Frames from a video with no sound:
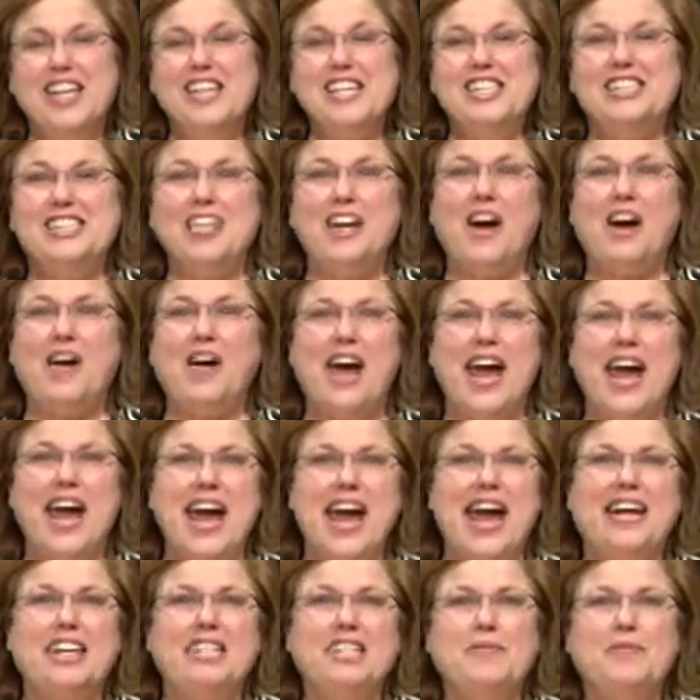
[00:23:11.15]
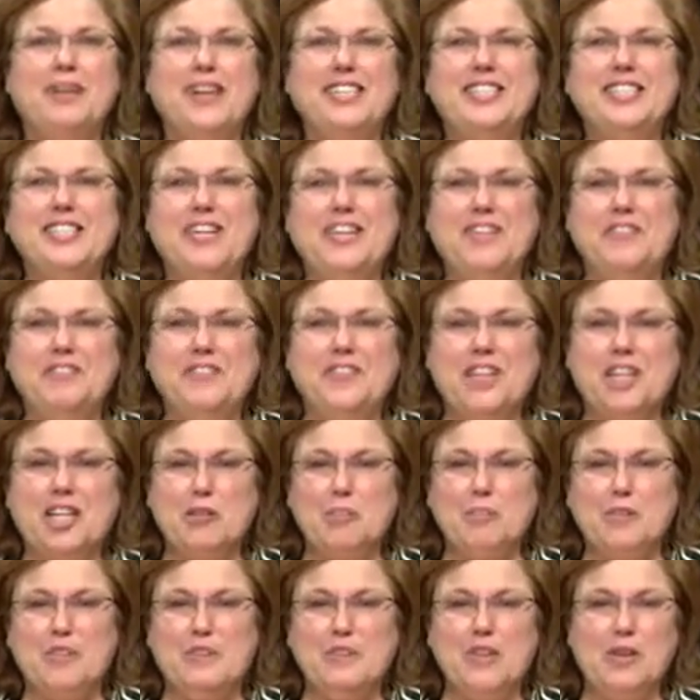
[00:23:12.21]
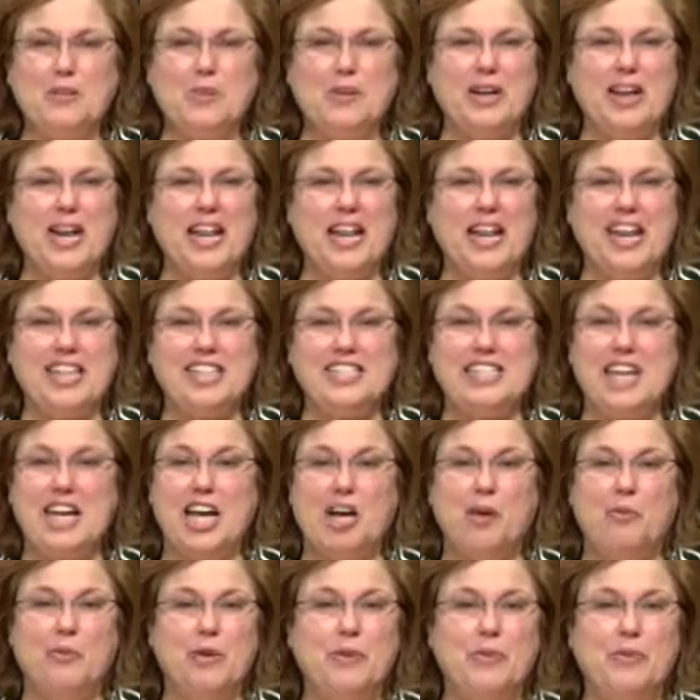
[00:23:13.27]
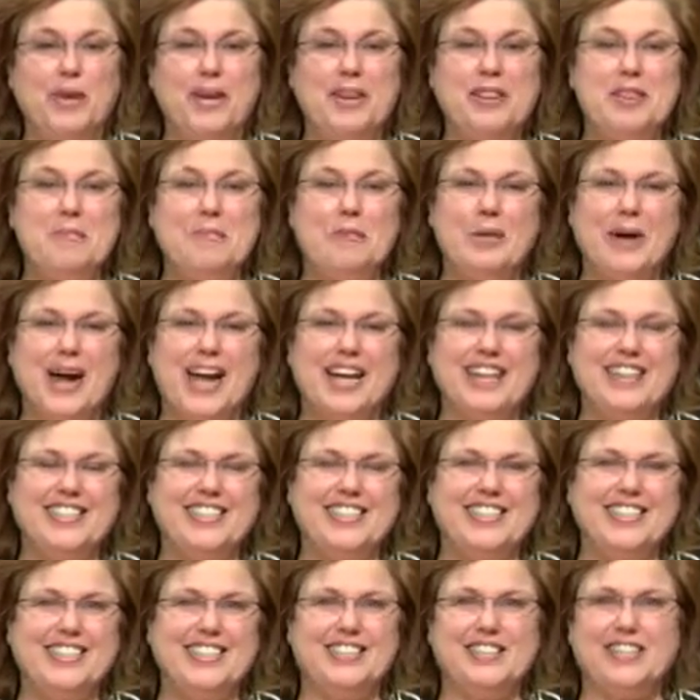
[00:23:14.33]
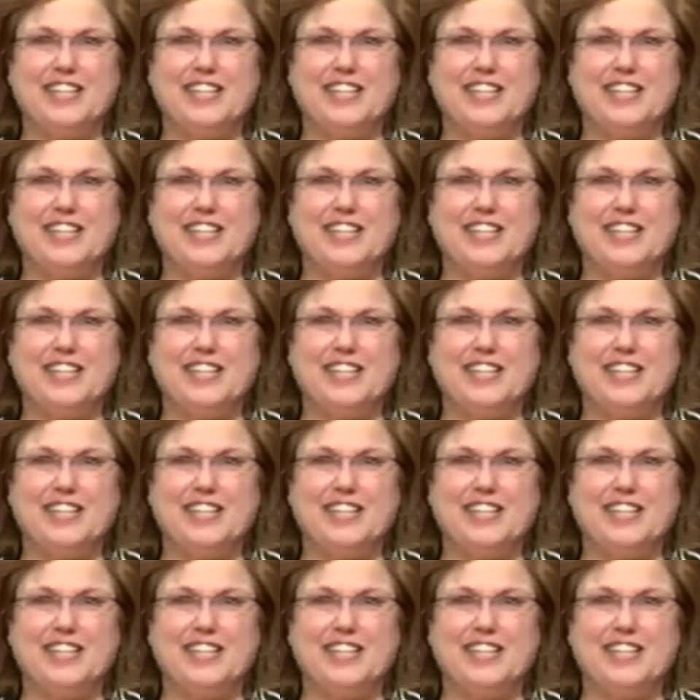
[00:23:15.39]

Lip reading: So I asked my son Philip if he would like to help me run the practice,